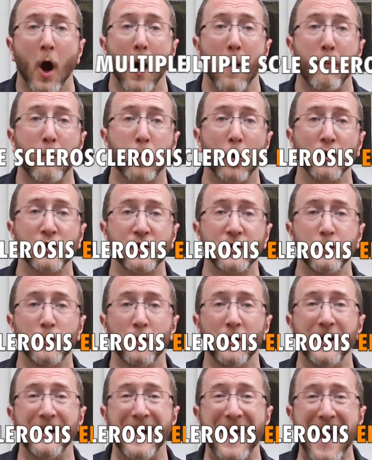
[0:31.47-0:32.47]

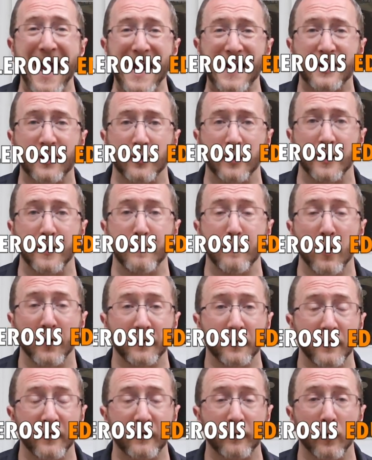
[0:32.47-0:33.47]
approachable and accurate
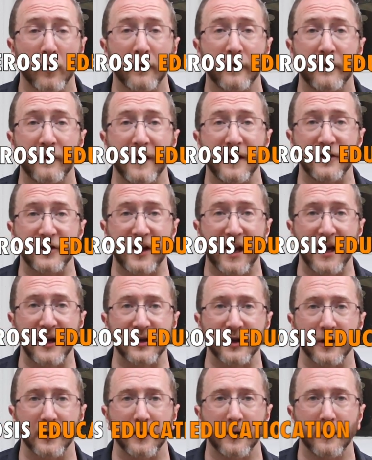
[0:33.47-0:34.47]
multiple sclerosis
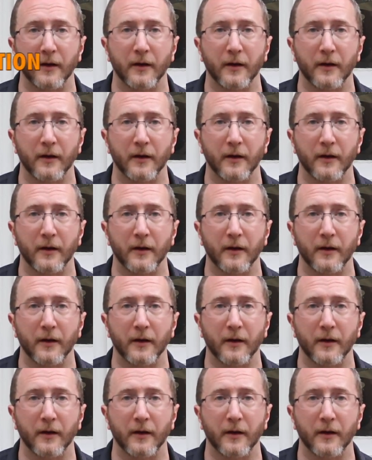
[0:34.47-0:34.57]
education.